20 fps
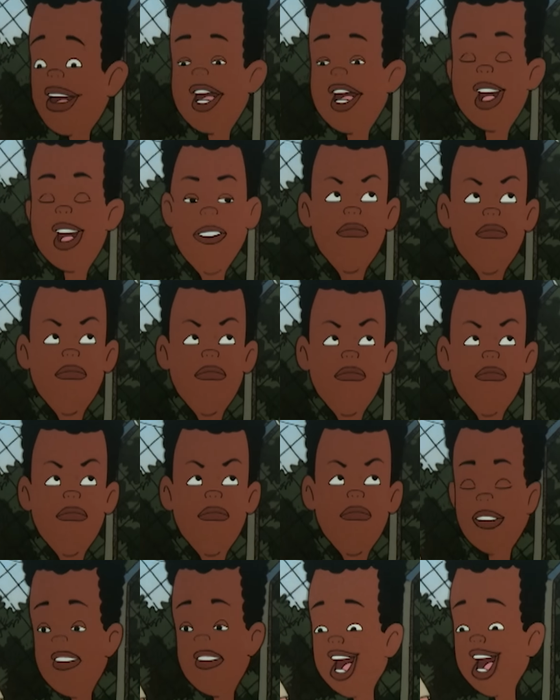Um,
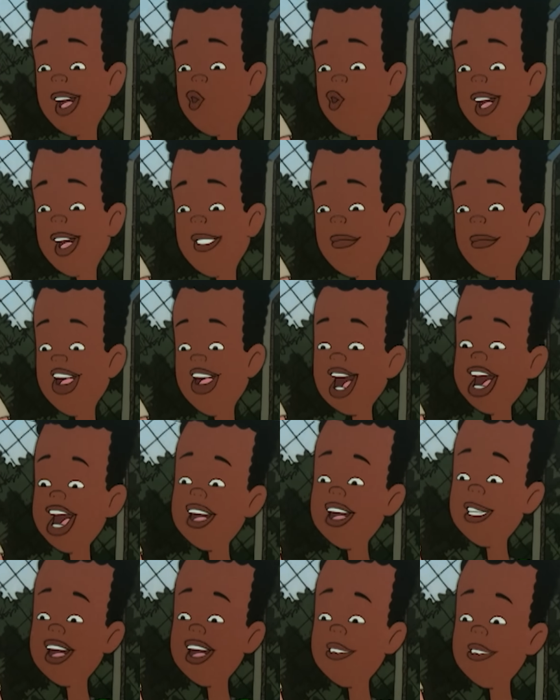yeah, that's about the
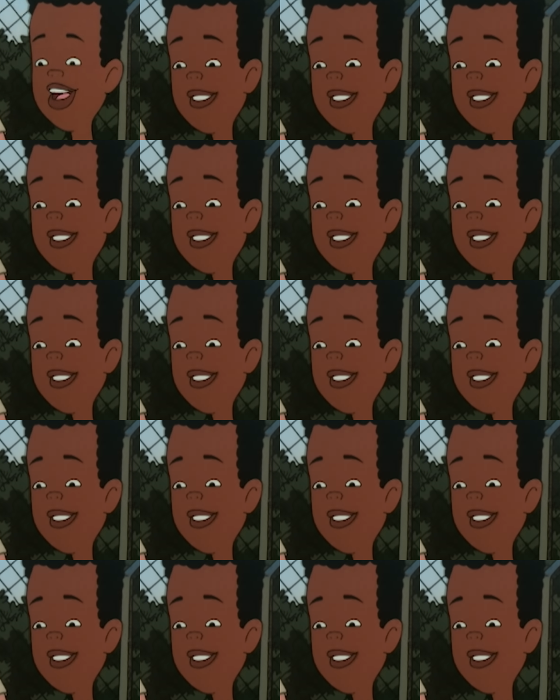size of